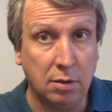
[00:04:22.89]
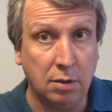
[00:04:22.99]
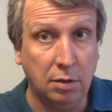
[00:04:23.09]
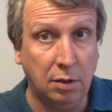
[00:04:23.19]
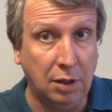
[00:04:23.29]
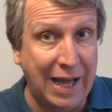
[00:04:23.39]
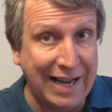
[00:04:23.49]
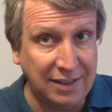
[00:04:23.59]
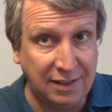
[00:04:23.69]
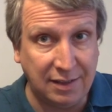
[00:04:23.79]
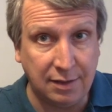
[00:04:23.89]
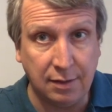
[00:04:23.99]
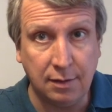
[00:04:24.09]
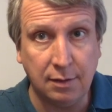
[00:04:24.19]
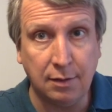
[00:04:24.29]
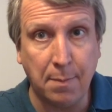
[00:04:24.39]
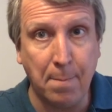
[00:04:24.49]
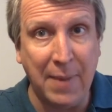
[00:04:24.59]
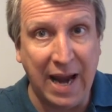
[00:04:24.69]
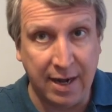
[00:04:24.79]
less
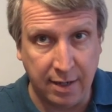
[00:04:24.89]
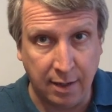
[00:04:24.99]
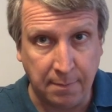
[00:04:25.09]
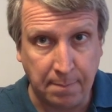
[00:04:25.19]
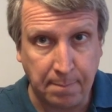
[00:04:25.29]
mana,